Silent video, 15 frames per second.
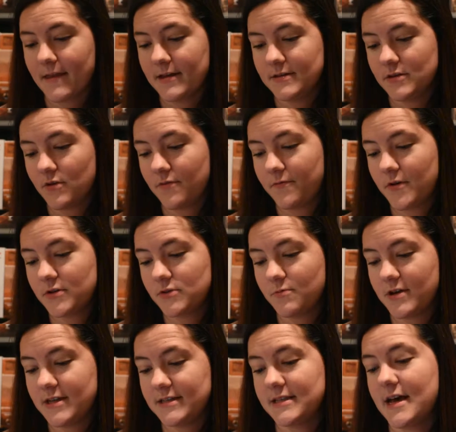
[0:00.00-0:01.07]
So the first
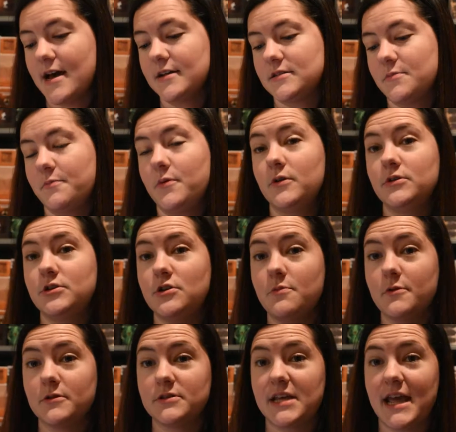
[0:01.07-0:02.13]
one is that
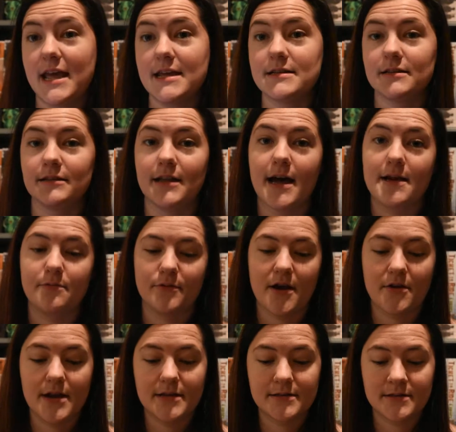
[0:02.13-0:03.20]
booktubers hate
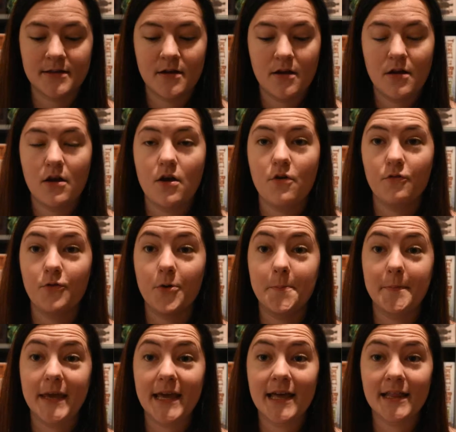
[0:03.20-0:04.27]
libraries. For
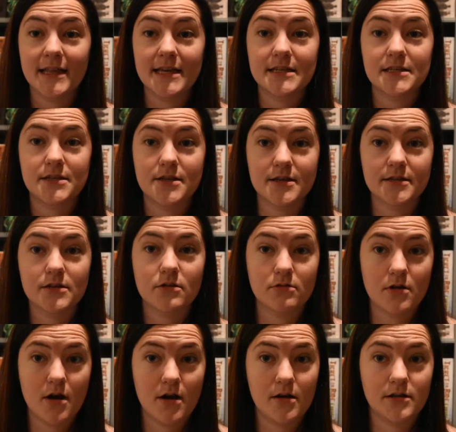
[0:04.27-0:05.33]
me, at least, this could
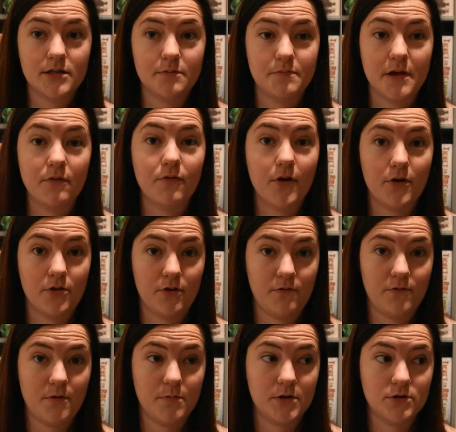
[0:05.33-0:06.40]
not be farther
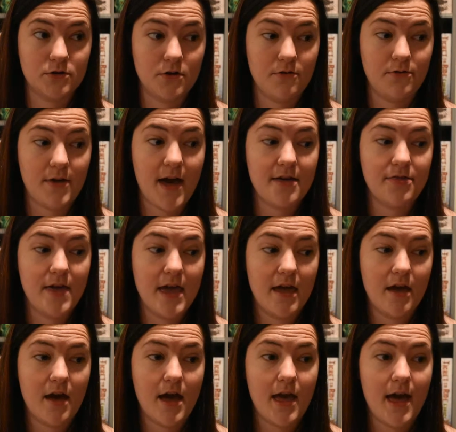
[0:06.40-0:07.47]
from the truth. I
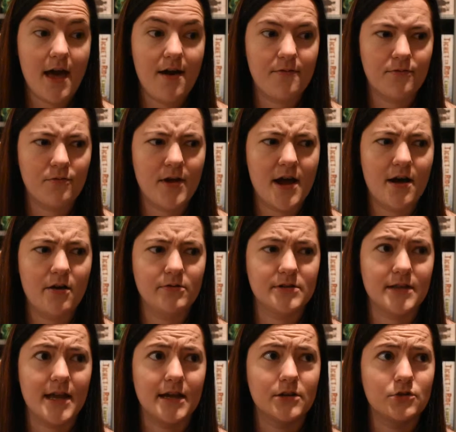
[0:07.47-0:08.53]
think I have around
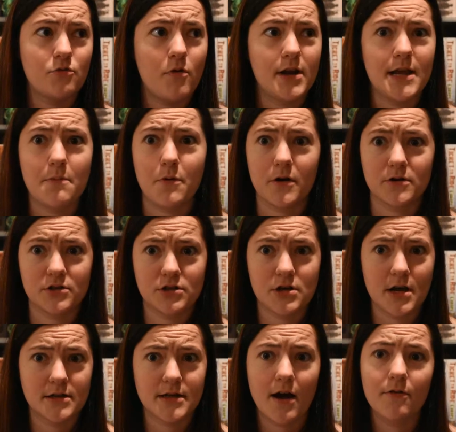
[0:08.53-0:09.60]
like 20 books
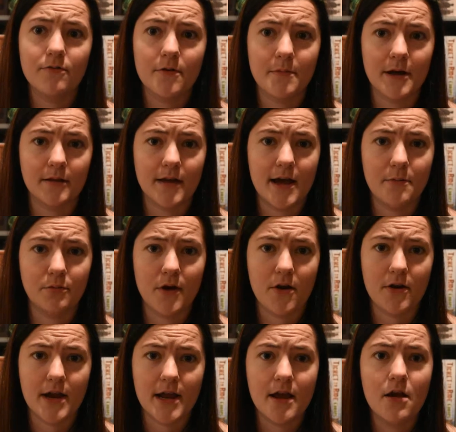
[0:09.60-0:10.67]
checked out from my
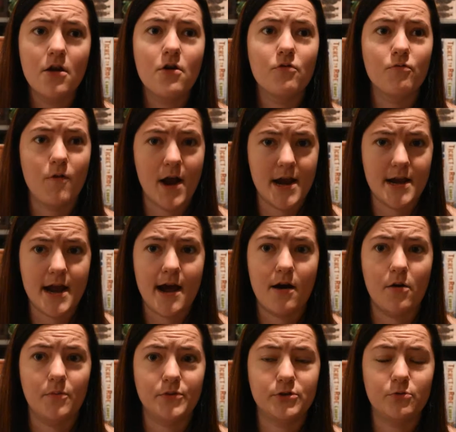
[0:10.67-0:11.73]
library right
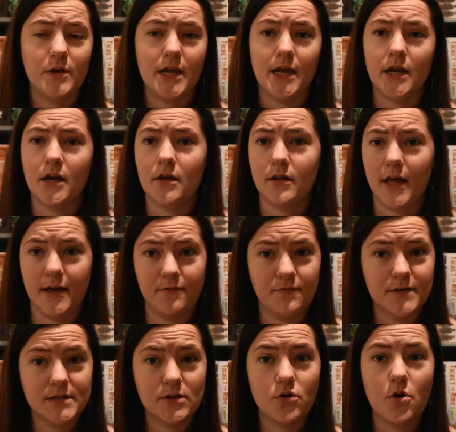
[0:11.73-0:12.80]
now between like
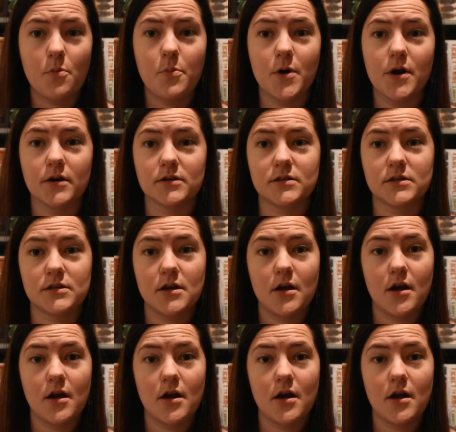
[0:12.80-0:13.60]
physical books,